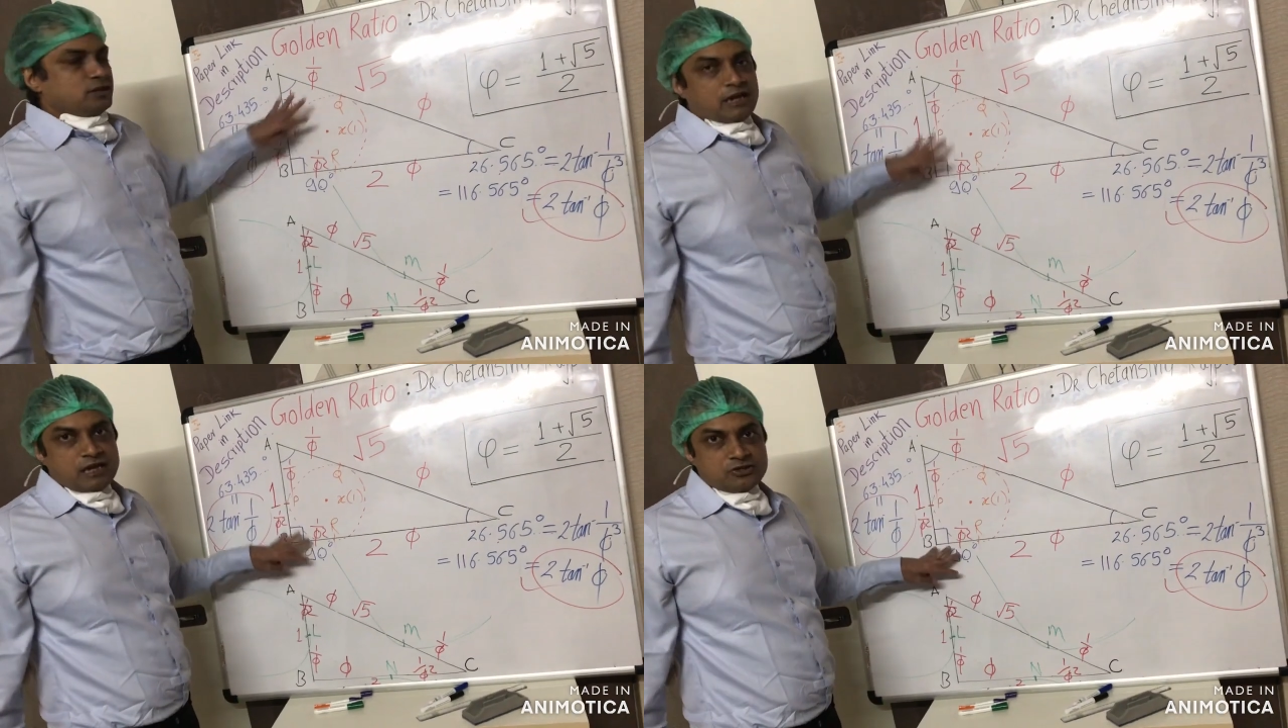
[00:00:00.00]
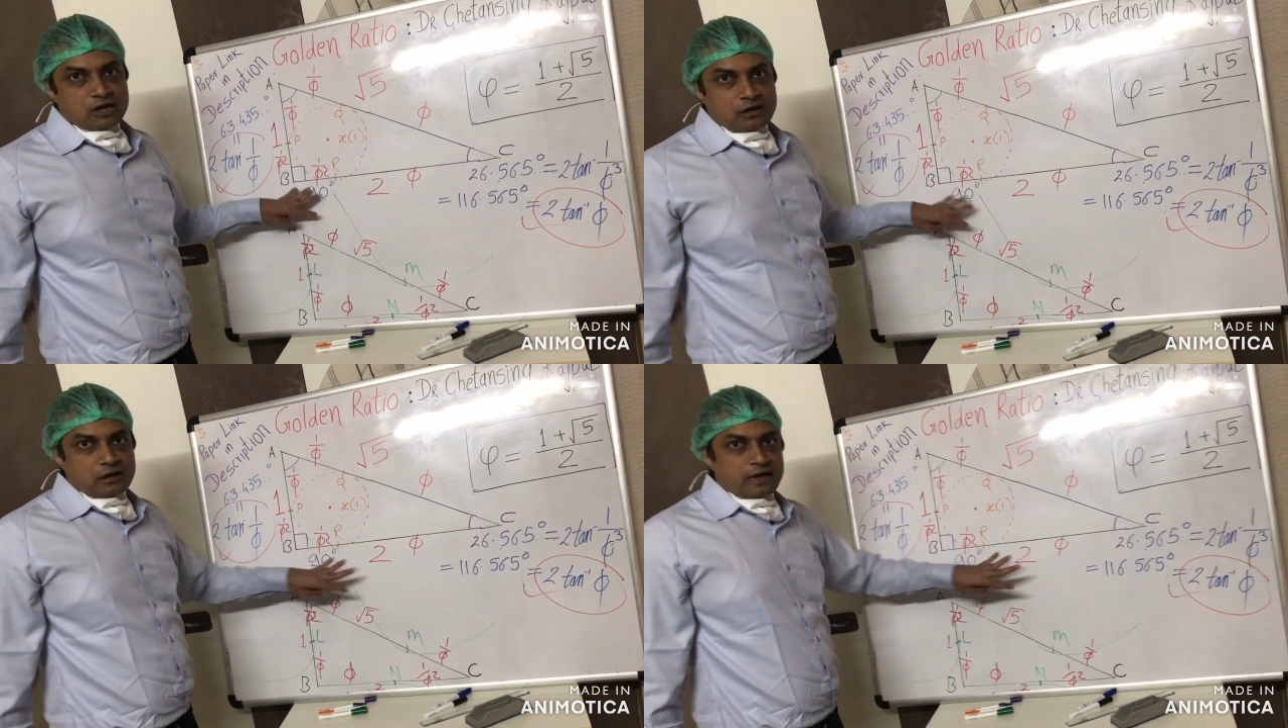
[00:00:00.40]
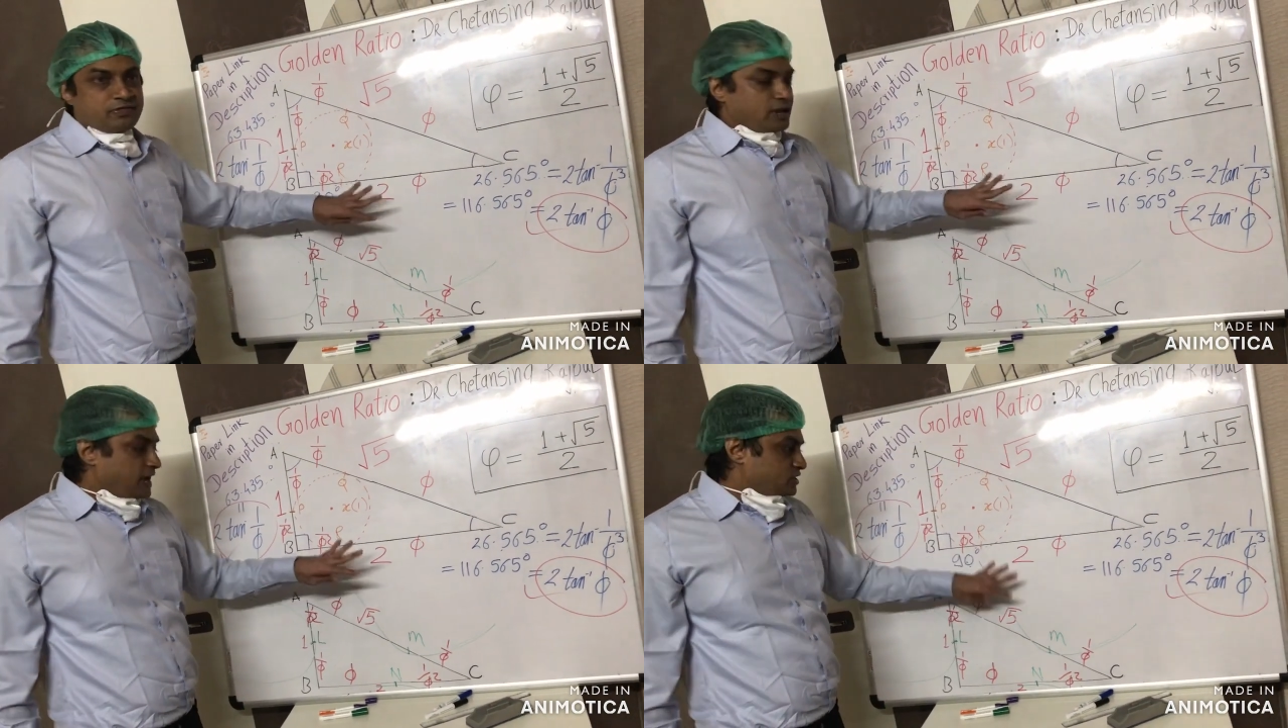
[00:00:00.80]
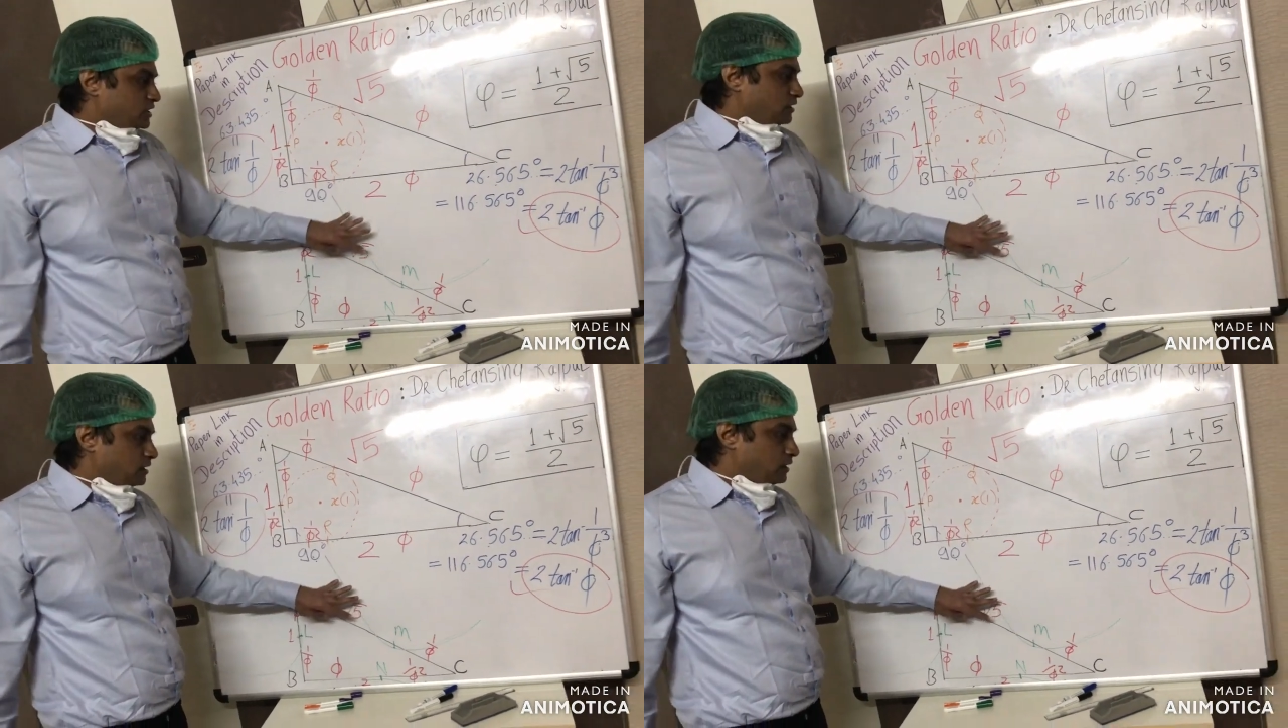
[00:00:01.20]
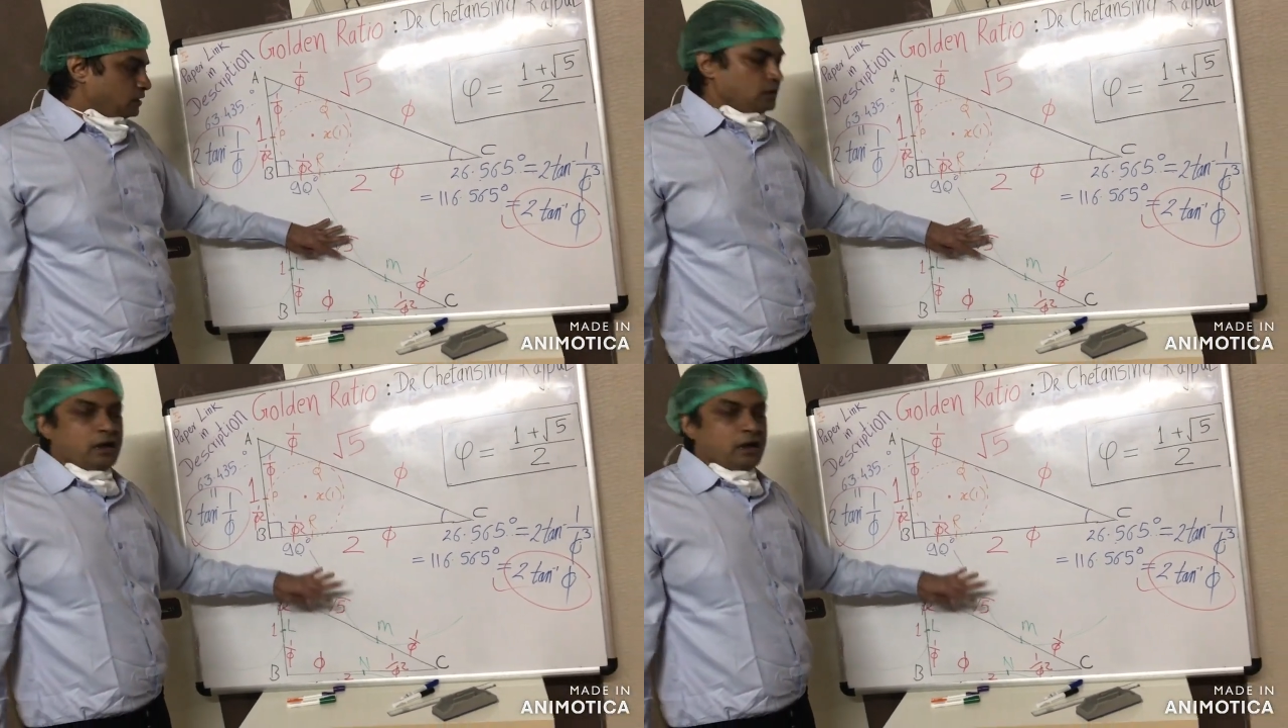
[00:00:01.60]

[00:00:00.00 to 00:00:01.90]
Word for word: in the incircle and the excircle.